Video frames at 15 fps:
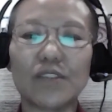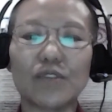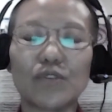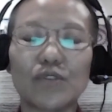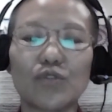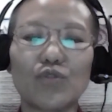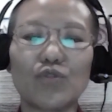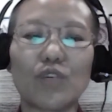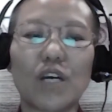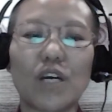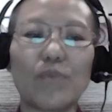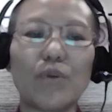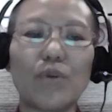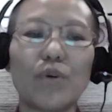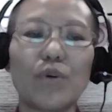So to
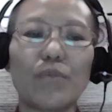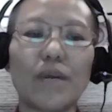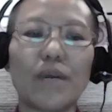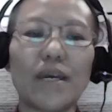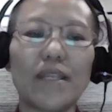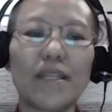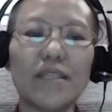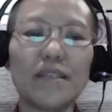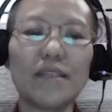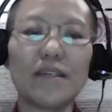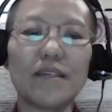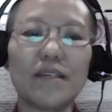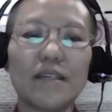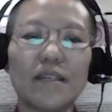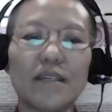calm our mind,
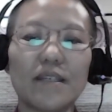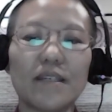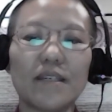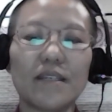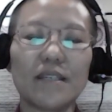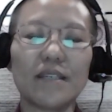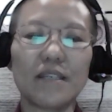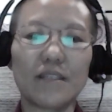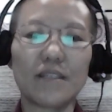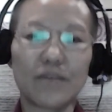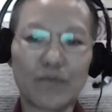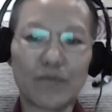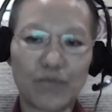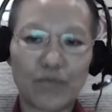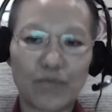
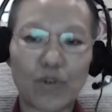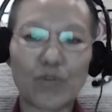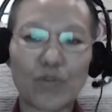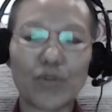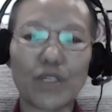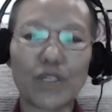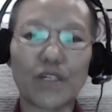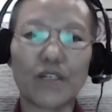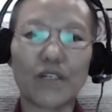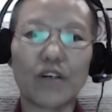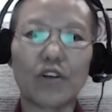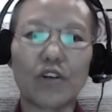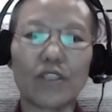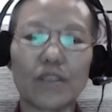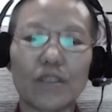follow
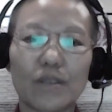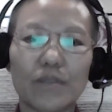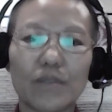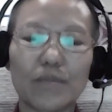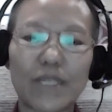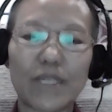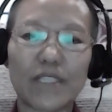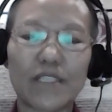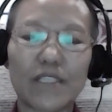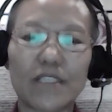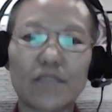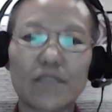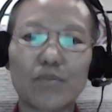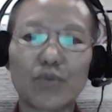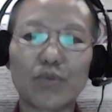all the
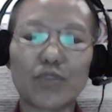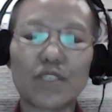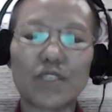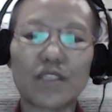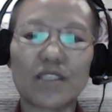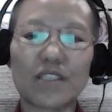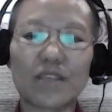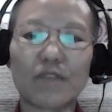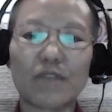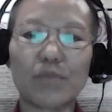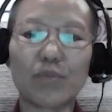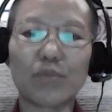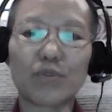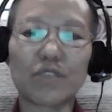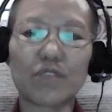meditation posture, the 7
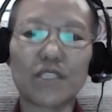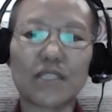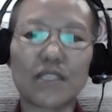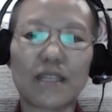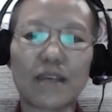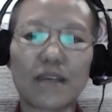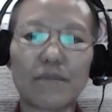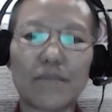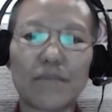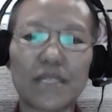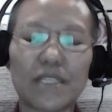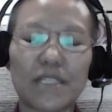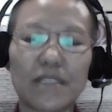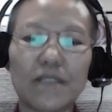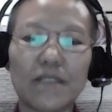postures that I've
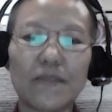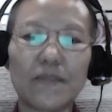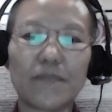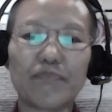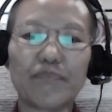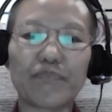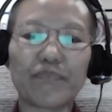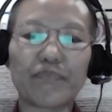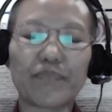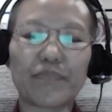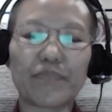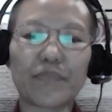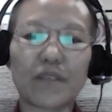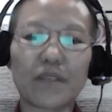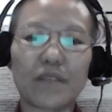mentioned.
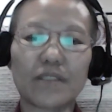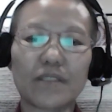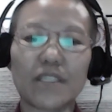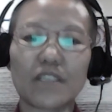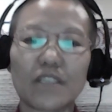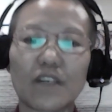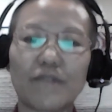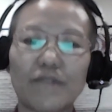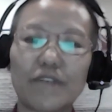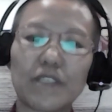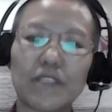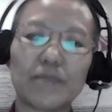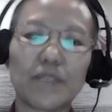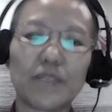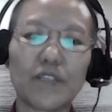Sit
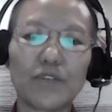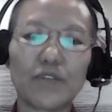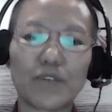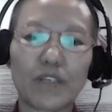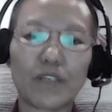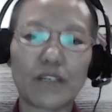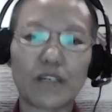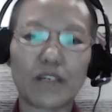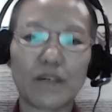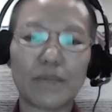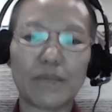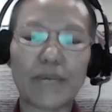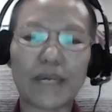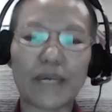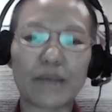comfortably, your
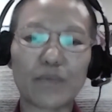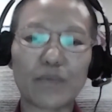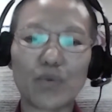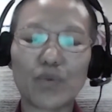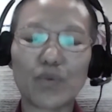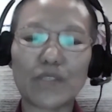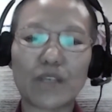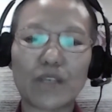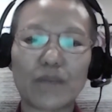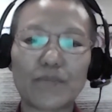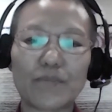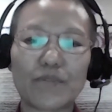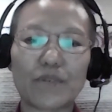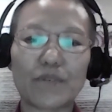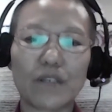backbones up
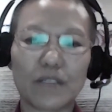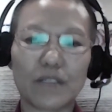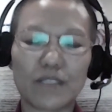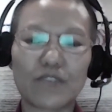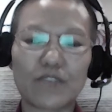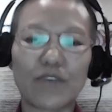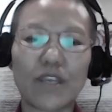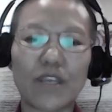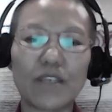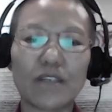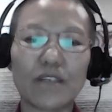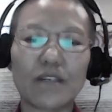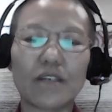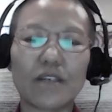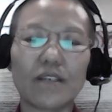straight,
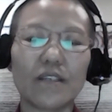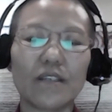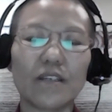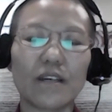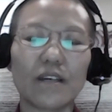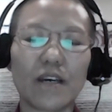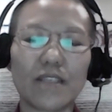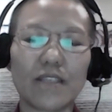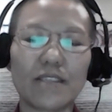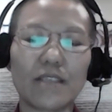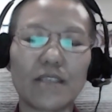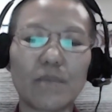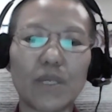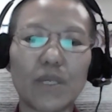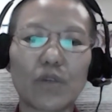eyes
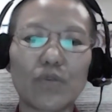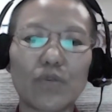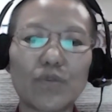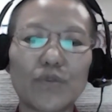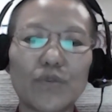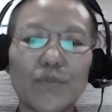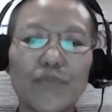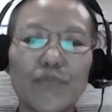semi-closed.